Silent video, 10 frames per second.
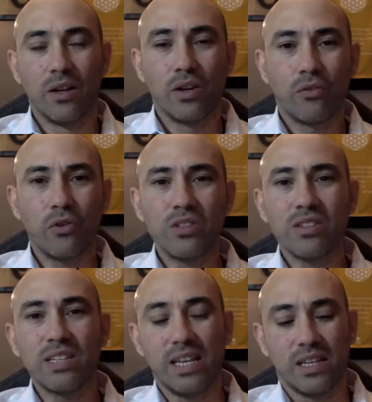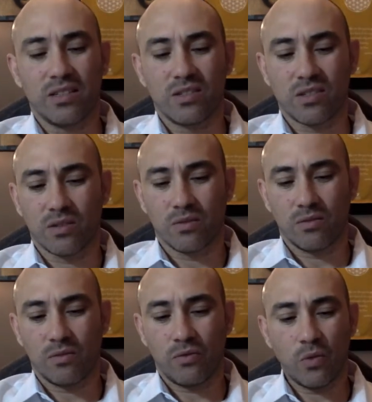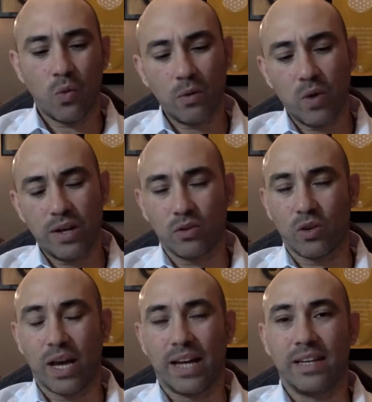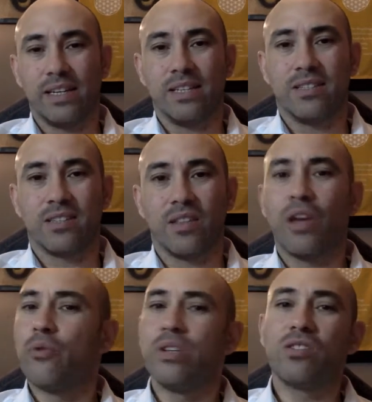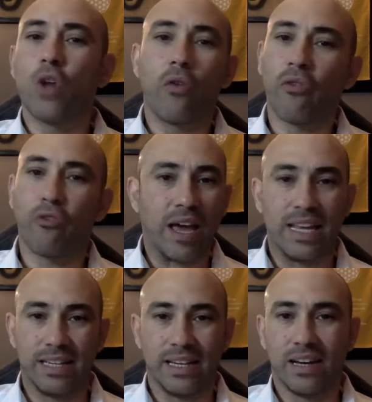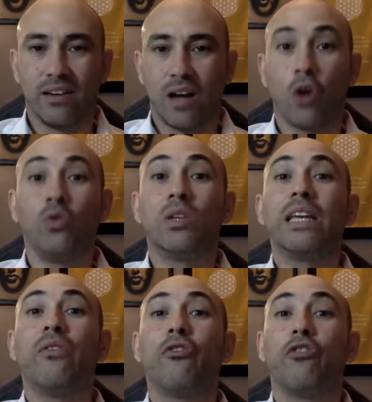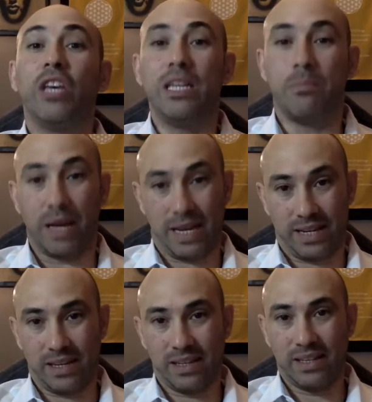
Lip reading: Firstly is, for one way to look at it is there is no failure, only feedback.